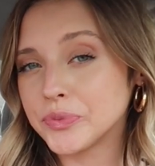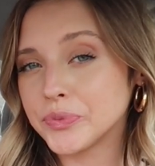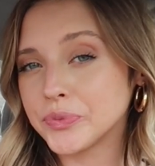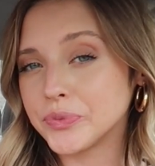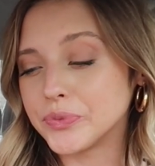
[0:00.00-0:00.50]

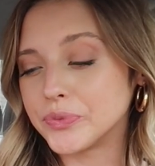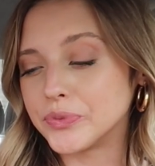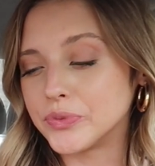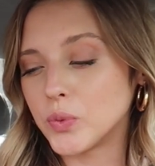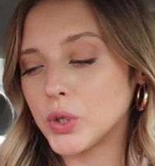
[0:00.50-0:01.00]

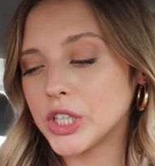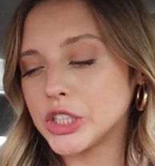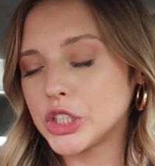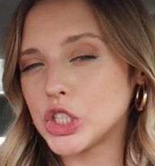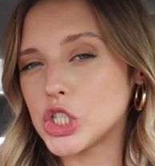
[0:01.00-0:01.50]
We're
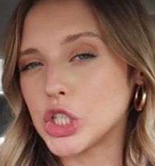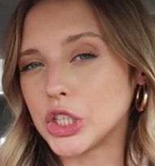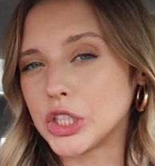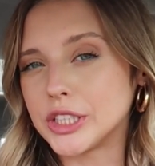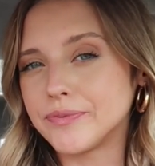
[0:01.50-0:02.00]
gonna
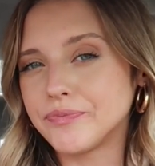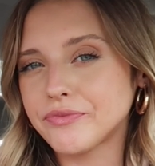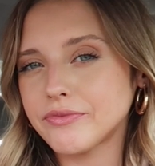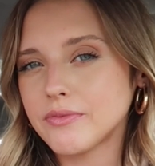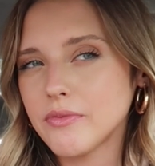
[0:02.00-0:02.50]
stir.
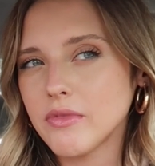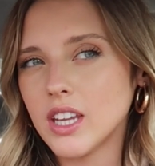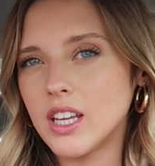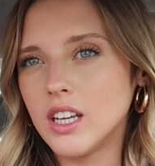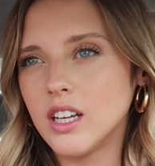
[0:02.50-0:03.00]

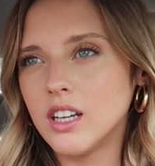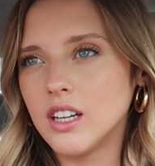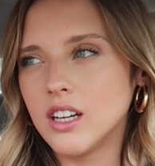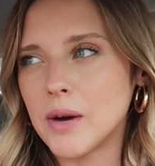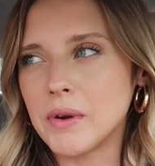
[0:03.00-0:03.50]

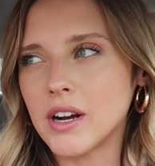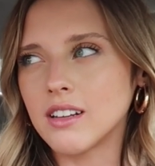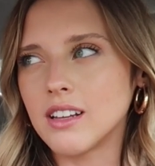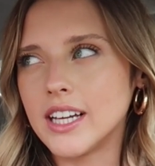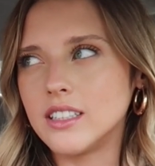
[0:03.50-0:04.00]
I'm not
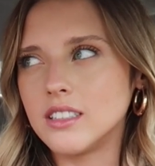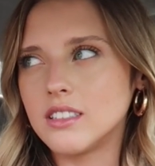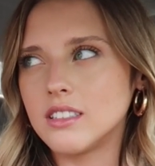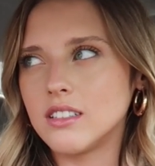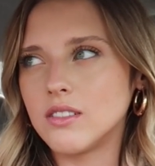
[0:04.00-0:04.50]
gonna lie,
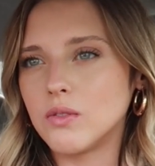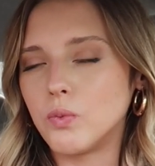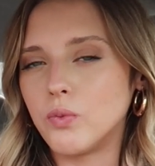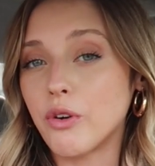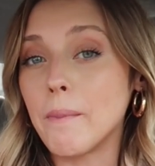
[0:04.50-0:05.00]

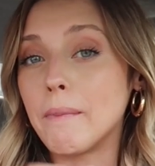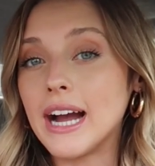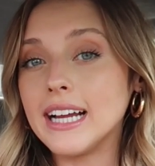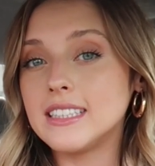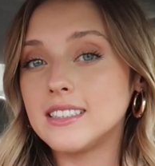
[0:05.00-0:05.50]
from
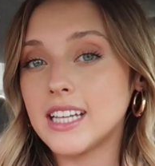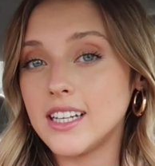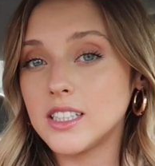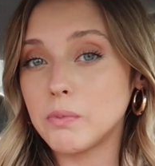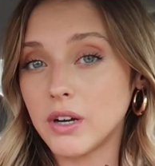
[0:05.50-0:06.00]
my
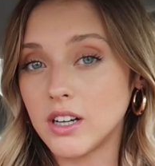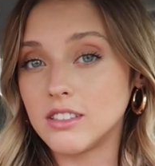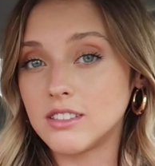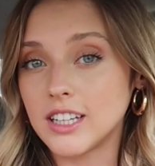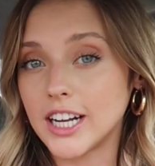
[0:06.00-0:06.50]
taste
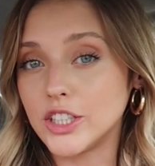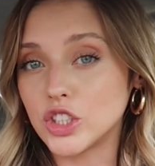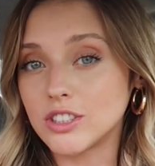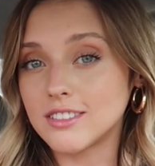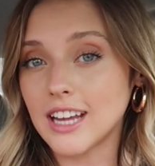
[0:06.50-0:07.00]
buds that I
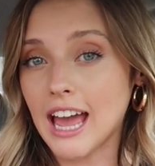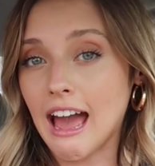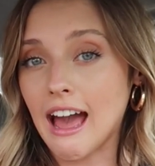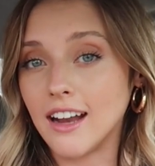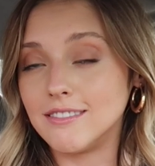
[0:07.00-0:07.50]
just
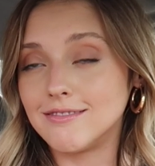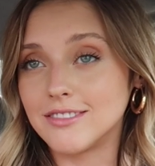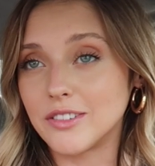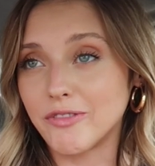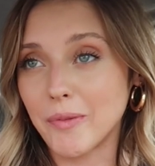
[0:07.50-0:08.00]
had
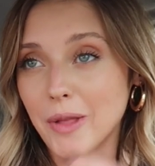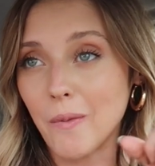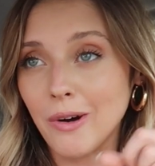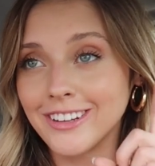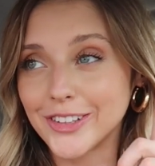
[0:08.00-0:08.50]
from that
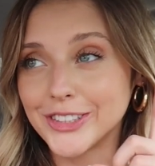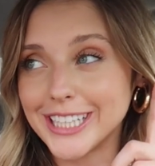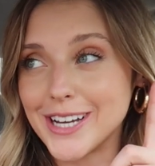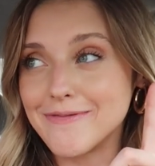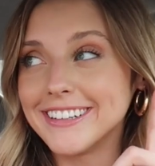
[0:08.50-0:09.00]
one little
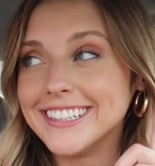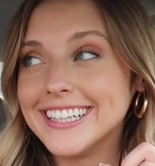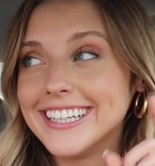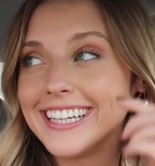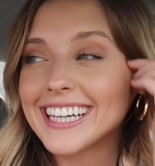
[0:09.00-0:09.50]
sip,
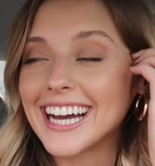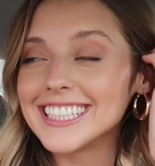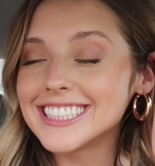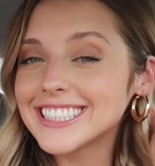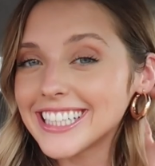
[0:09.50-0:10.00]

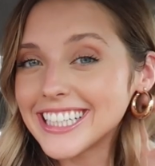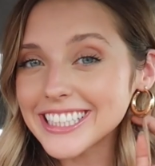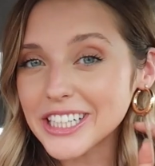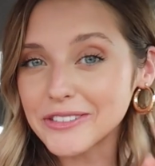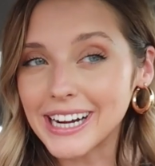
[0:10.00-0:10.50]
kind of just
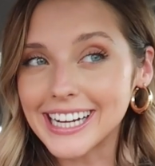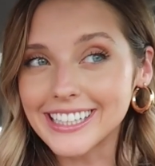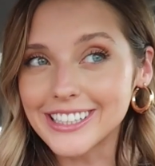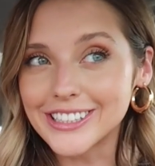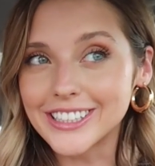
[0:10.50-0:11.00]
tastes like a
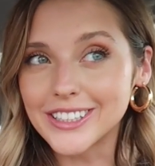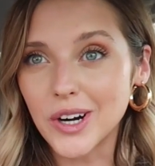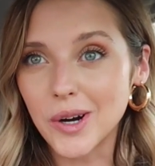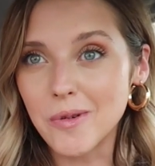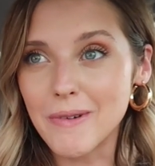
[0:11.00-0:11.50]
regular
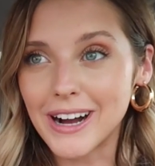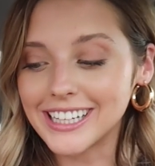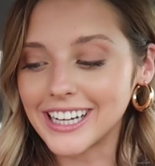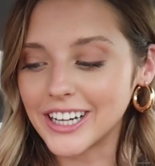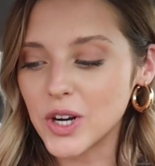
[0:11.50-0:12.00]
caramel
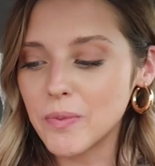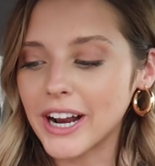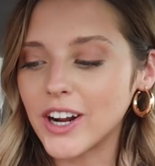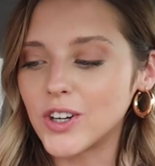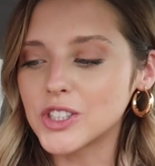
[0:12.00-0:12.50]
macchiato, but
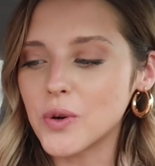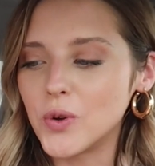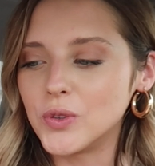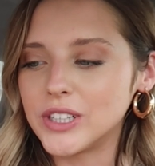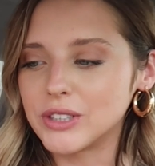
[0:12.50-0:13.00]
I also
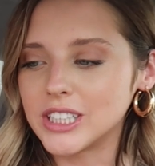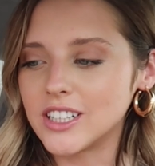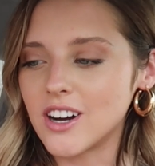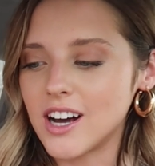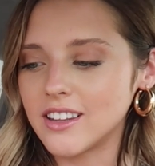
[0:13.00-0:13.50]
only really
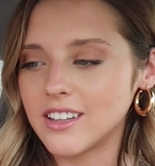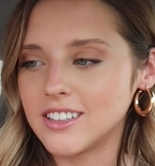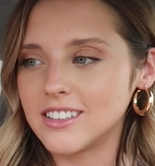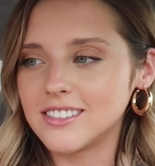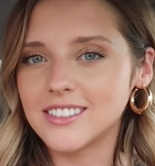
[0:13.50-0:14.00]
got
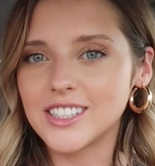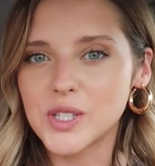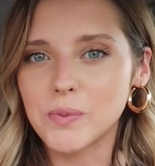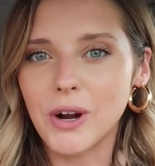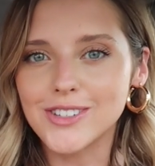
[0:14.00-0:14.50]
the
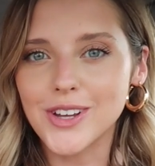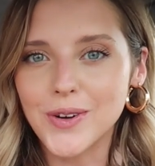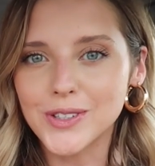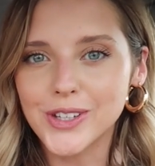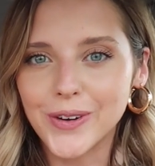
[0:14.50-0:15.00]

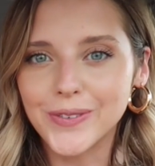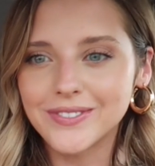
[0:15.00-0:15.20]
espresso, so.